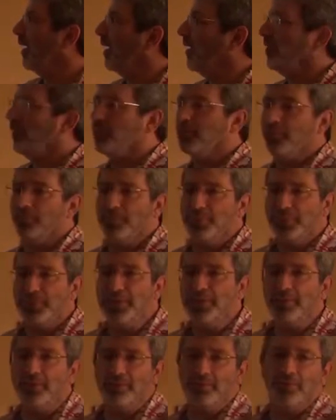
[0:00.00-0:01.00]
how
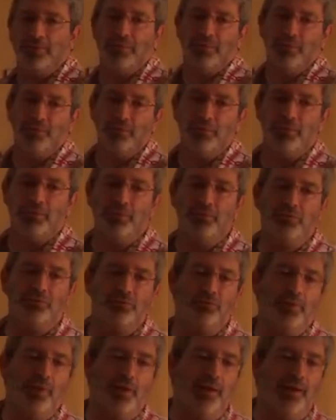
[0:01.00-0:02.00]
complete
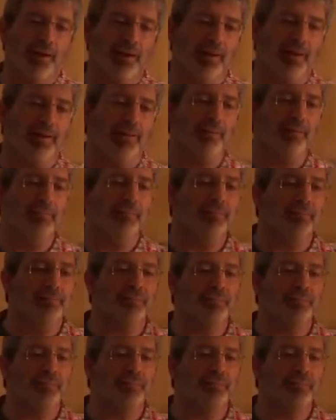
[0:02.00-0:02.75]
those um,